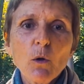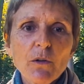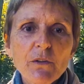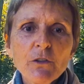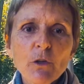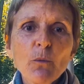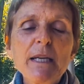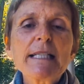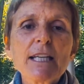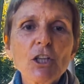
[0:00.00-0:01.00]

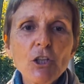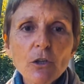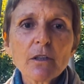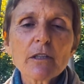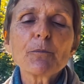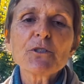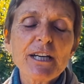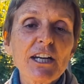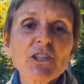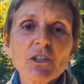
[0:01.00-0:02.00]
we secure the
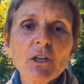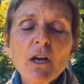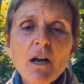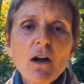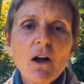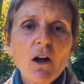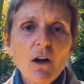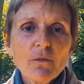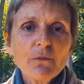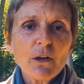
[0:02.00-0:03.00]
protection
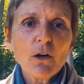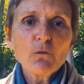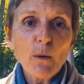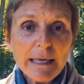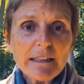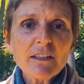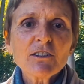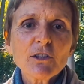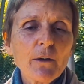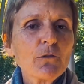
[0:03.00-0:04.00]
of
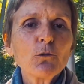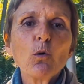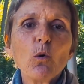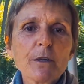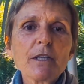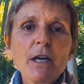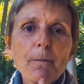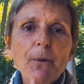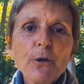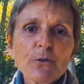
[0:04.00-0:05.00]
wetlands going forward
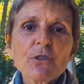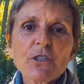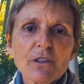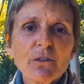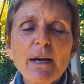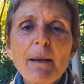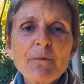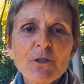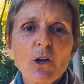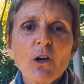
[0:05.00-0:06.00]
post
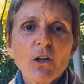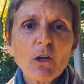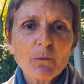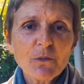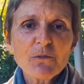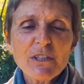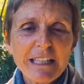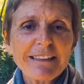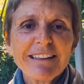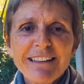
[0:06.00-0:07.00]
Ramsar COP15.